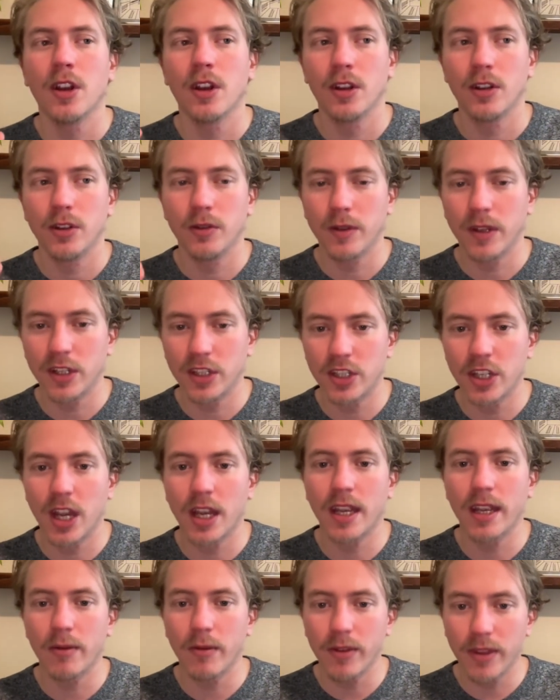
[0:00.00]
You can
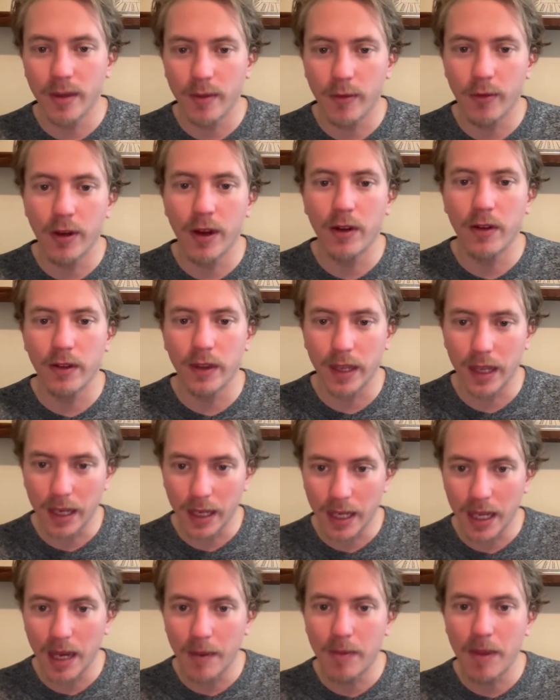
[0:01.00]
check in with them frequently
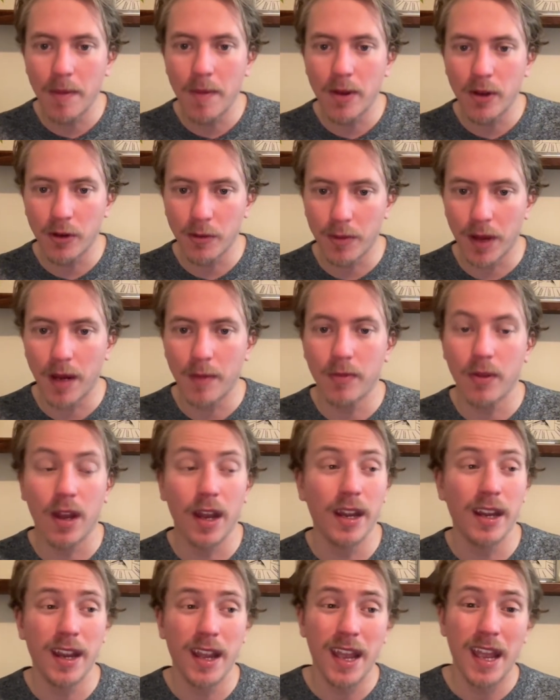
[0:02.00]
and keep them in your
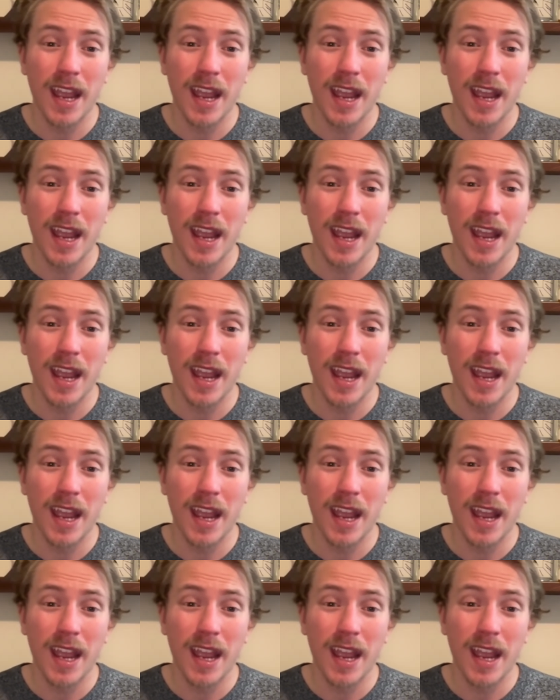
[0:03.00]
pipeline.